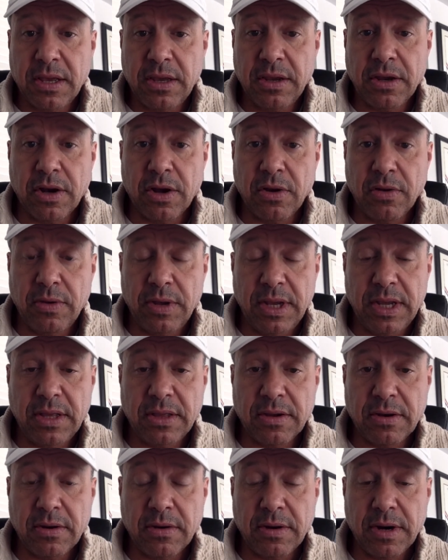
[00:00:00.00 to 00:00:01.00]
you know
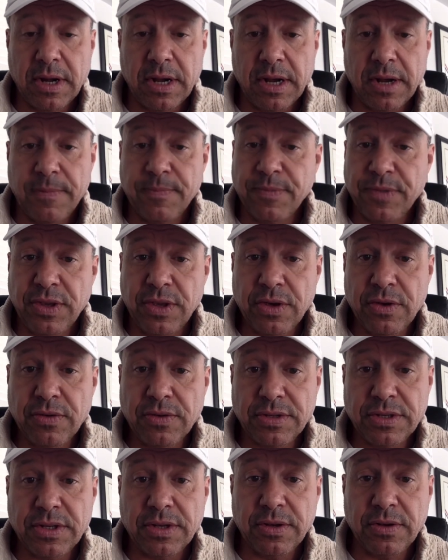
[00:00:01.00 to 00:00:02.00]
either um,
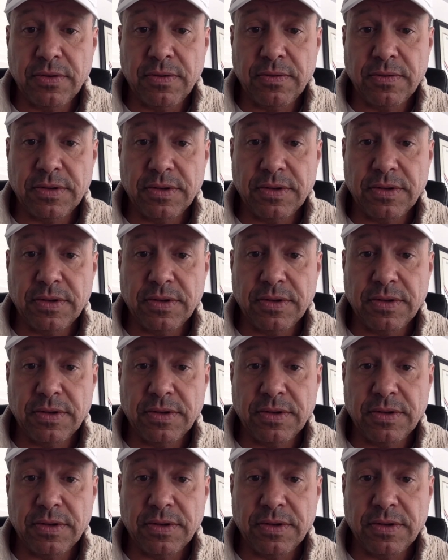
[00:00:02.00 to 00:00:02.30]
used to